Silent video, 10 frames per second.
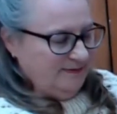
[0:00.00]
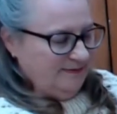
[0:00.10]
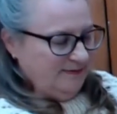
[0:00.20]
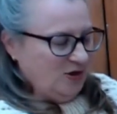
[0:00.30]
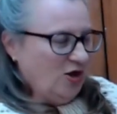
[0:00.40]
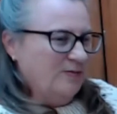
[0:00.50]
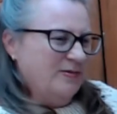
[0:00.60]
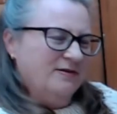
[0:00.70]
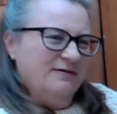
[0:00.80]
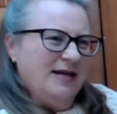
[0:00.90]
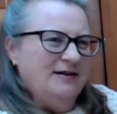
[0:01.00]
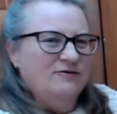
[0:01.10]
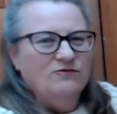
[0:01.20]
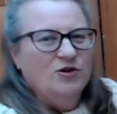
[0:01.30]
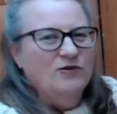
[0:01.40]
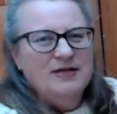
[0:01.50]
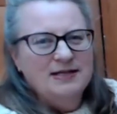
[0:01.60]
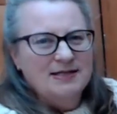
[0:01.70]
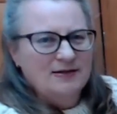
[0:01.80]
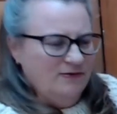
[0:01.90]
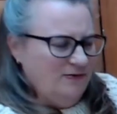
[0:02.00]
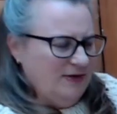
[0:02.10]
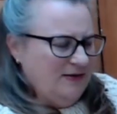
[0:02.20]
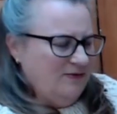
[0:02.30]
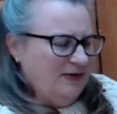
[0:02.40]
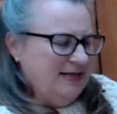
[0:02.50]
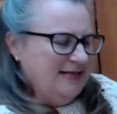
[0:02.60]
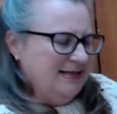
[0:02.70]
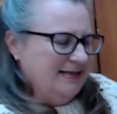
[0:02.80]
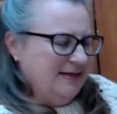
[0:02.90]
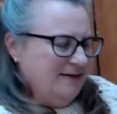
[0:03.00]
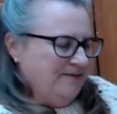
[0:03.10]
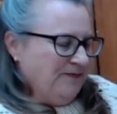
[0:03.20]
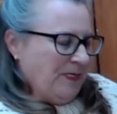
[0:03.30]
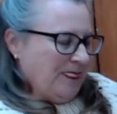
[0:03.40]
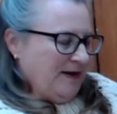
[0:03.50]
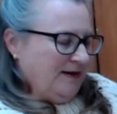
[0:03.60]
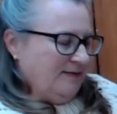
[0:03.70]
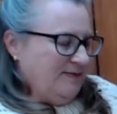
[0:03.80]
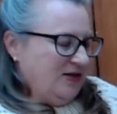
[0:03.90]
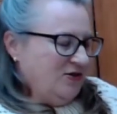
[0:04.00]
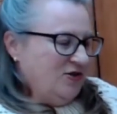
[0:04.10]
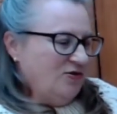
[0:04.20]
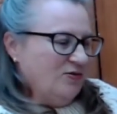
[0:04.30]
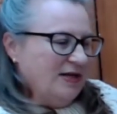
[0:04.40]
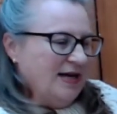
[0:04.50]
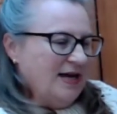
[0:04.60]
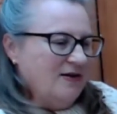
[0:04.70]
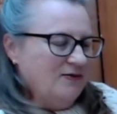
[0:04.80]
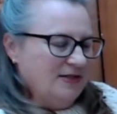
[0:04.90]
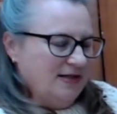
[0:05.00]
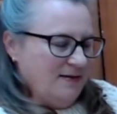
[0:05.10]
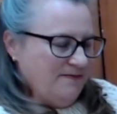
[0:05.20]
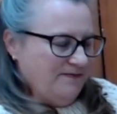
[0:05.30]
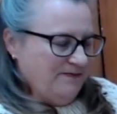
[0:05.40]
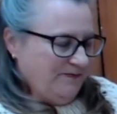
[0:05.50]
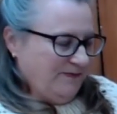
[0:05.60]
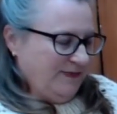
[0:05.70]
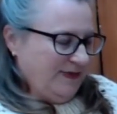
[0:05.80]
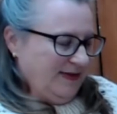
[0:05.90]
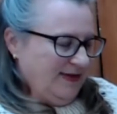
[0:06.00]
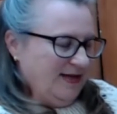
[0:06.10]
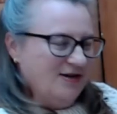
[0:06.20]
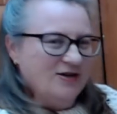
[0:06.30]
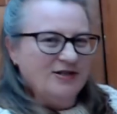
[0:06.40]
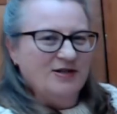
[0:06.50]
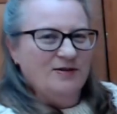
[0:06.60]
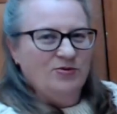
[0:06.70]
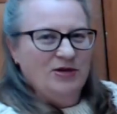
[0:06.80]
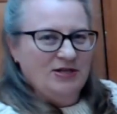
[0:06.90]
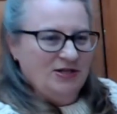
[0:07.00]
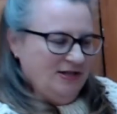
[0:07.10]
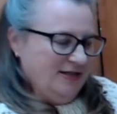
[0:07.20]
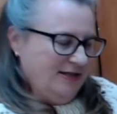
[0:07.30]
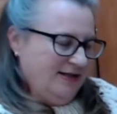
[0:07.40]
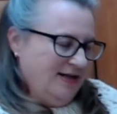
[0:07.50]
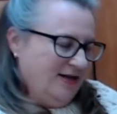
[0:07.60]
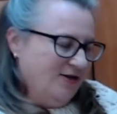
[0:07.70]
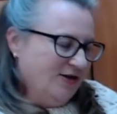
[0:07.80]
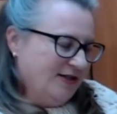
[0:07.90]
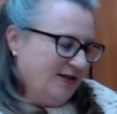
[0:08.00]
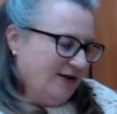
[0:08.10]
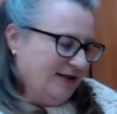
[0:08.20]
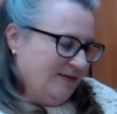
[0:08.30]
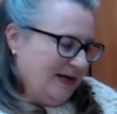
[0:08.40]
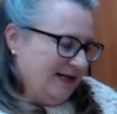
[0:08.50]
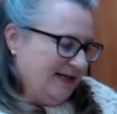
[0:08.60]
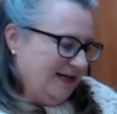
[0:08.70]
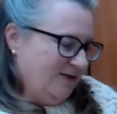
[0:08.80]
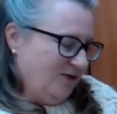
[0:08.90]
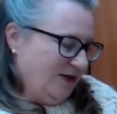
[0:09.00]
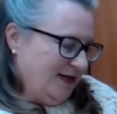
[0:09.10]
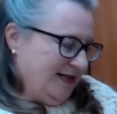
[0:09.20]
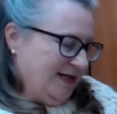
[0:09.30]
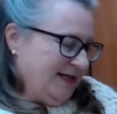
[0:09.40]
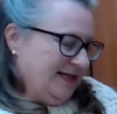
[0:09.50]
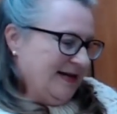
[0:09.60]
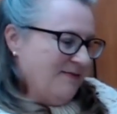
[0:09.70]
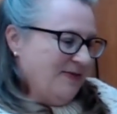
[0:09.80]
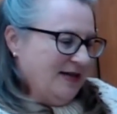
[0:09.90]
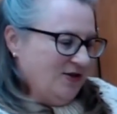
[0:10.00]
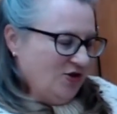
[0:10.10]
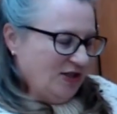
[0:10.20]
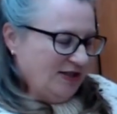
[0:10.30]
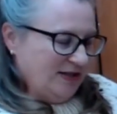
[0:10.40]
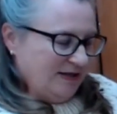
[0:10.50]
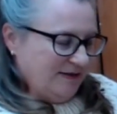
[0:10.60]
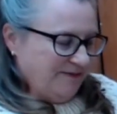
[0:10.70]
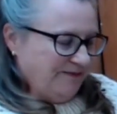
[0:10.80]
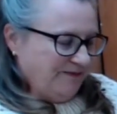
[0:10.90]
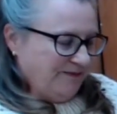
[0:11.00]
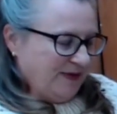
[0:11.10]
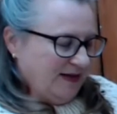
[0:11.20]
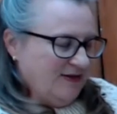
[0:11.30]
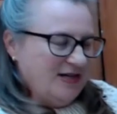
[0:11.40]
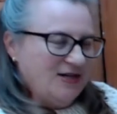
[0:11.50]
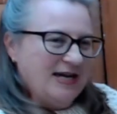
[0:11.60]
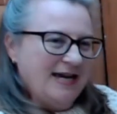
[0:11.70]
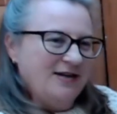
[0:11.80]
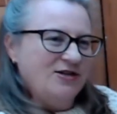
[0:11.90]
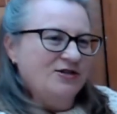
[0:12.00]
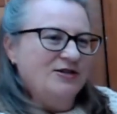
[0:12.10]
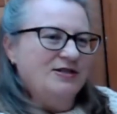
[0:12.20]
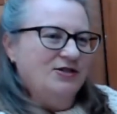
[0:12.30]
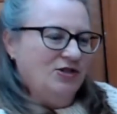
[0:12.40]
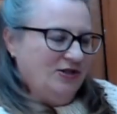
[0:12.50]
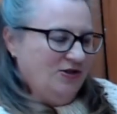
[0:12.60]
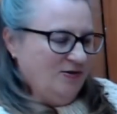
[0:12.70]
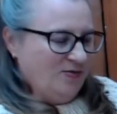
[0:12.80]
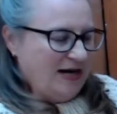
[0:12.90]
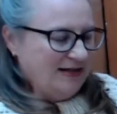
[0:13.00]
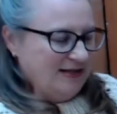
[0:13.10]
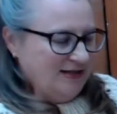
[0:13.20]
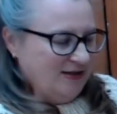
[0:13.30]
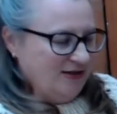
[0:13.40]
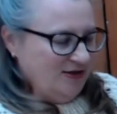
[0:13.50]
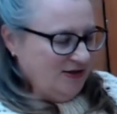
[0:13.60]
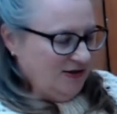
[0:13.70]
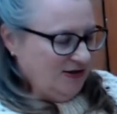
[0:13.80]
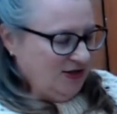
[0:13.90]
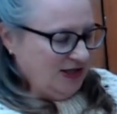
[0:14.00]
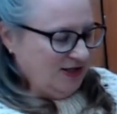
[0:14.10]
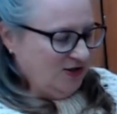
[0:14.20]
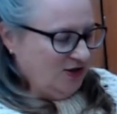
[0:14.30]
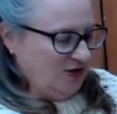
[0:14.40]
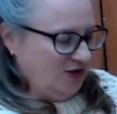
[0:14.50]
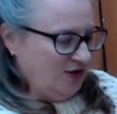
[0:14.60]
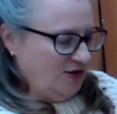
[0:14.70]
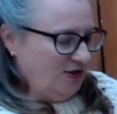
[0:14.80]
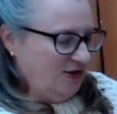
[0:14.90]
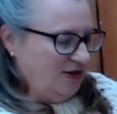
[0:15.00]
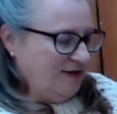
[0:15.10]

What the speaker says: tops and rovings and fleeces, because you want to have some that are not so precious, that are not so expensive, some that are just, that you can use just to practice on, just to